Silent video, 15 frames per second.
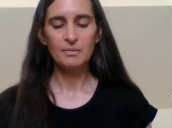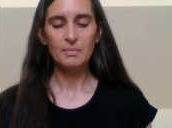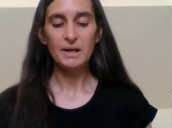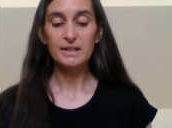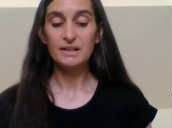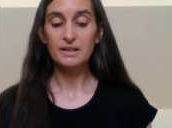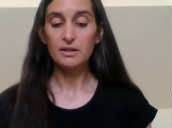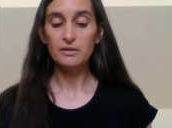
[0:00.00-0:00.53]
But I
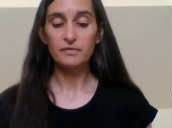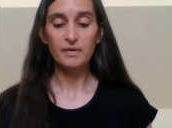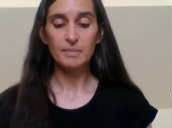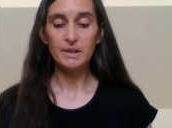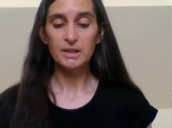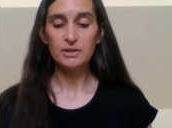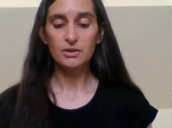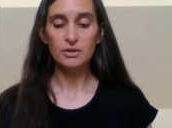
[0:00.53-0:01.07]
had another
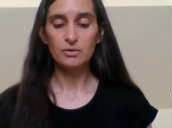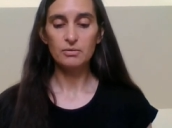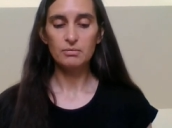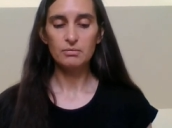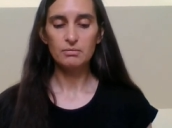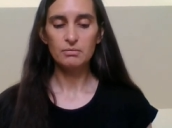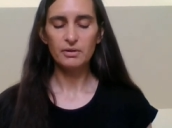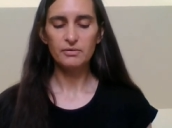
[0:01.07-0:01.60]
family too,
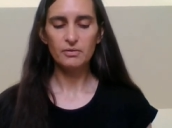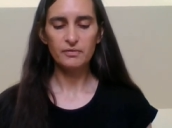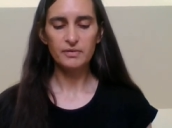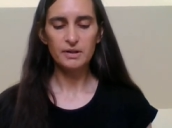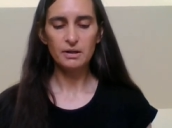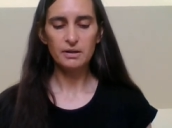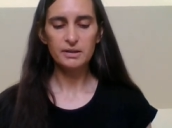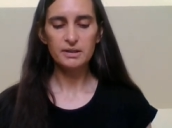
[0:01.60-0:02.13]
I thought of the
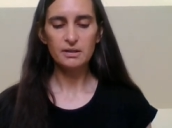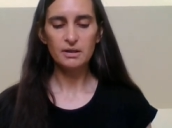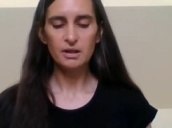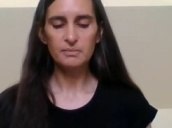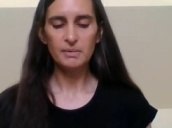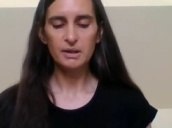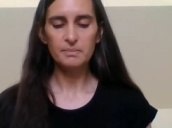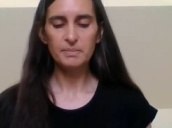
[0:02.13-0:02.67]
last
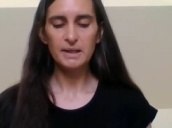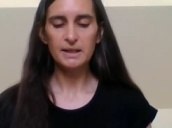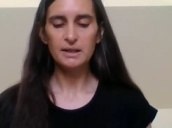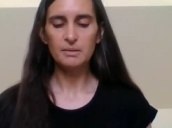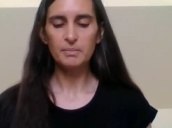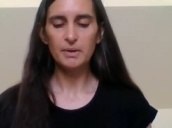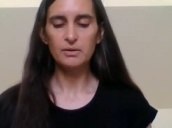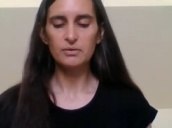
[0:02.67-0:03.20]
time I had been in
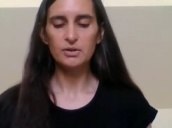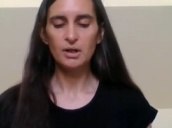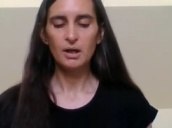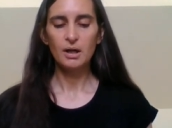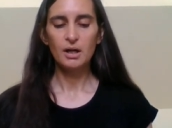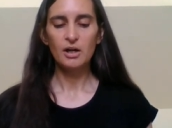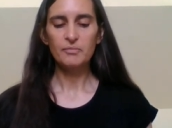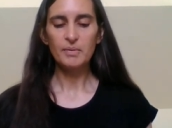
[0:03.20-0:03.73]
a boat,
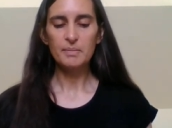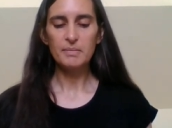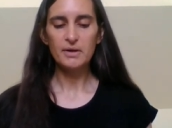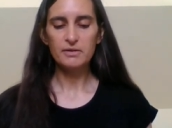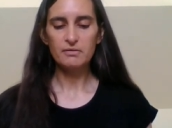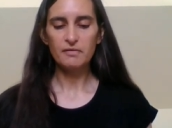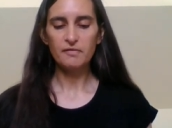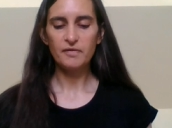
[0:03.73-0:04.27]
my
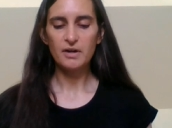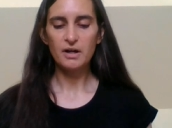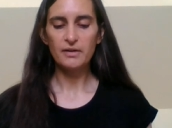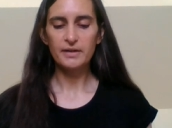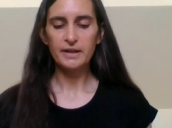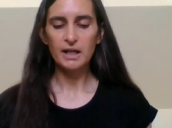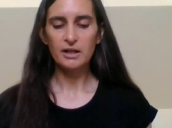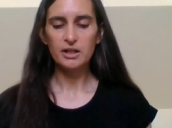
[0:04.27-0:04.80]
mother and
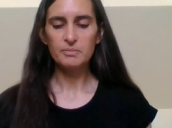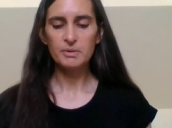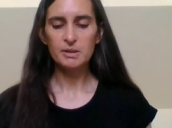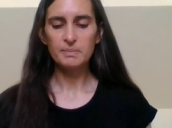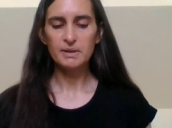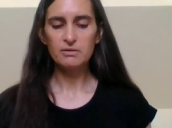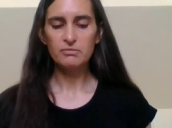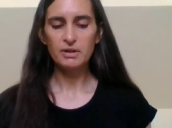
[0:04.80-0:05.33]
father, and how they
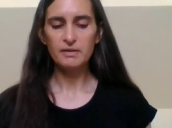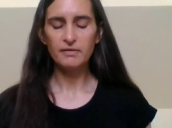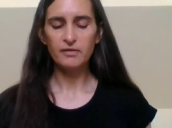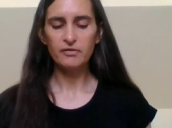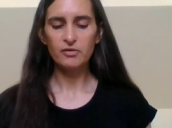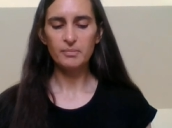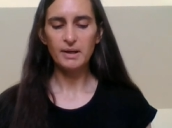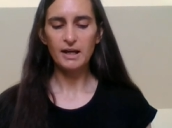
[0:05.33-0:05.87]
must be grieving
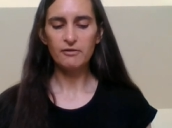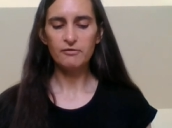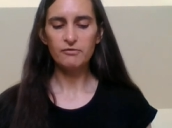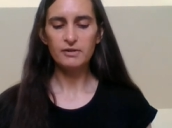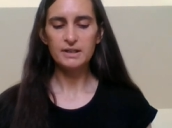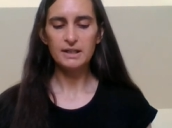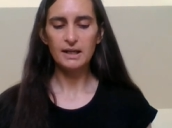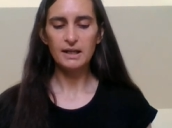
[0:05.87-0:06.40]
for me
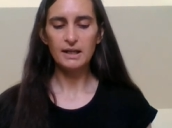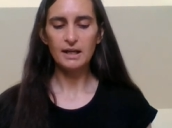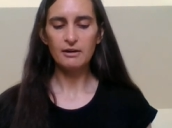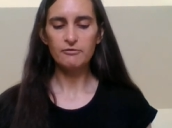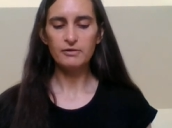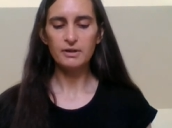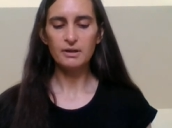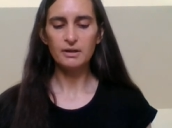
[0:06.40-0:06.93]
every day,
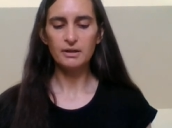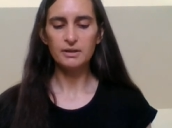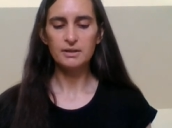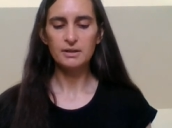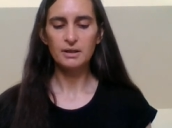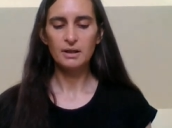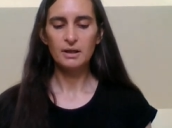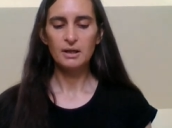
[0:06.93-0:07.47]
every night.
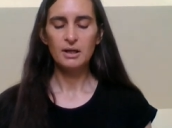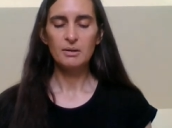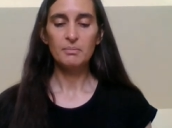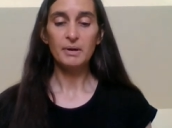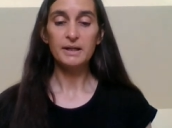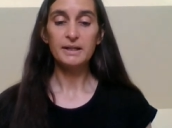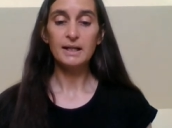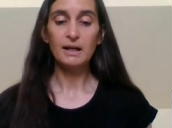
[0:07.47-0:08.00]

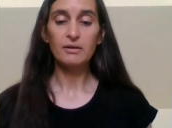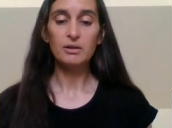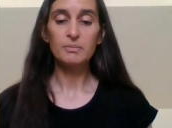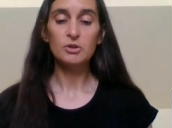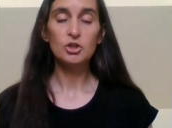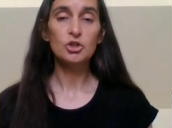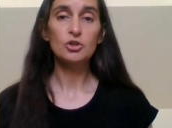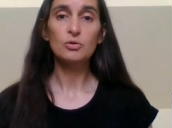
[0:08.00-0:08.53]
By now they
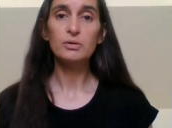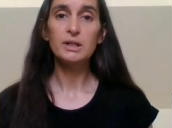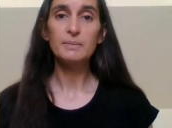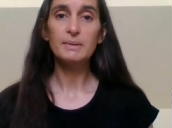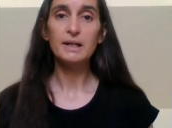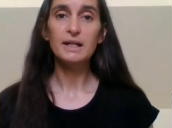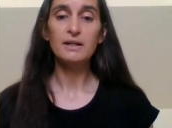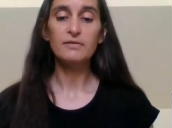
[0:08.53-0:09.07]
must surely
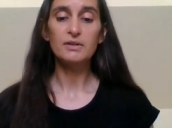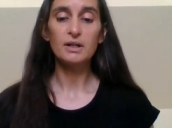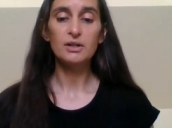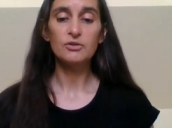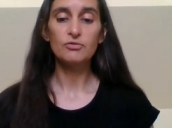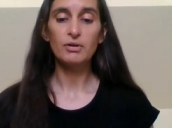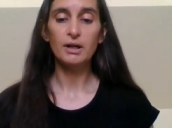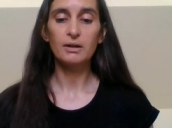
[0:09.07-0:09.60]
believe I
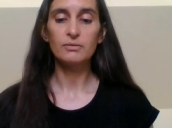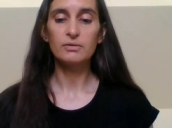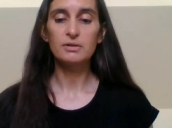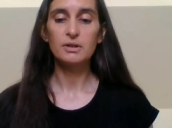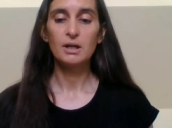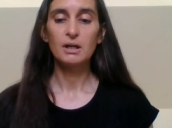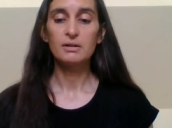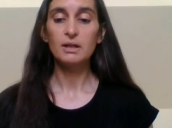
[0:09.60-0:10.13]
had drowned,
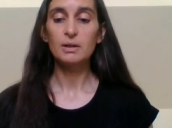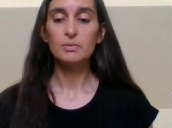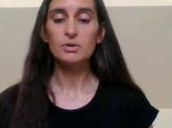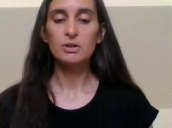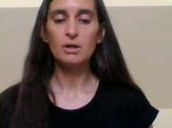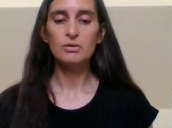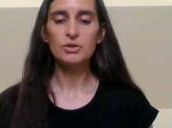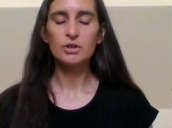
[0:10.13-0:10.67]
that there was
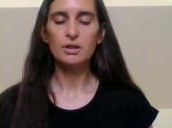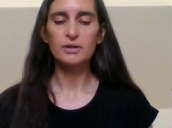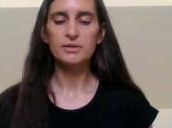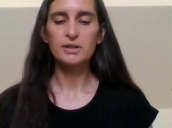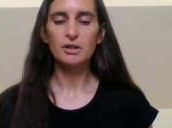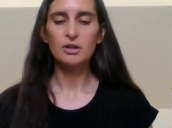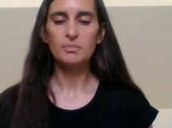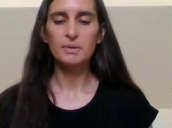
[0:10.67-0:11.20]
no
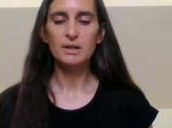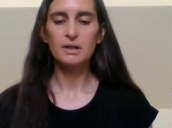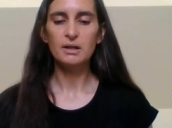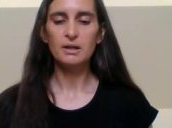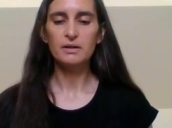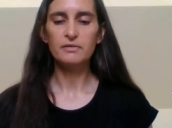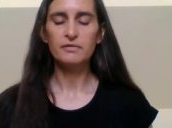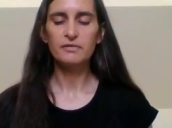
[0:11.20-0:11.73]
chance I could be
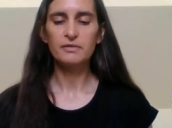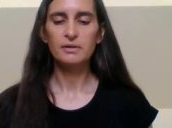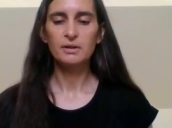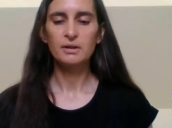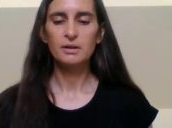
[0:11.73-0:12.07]
alive.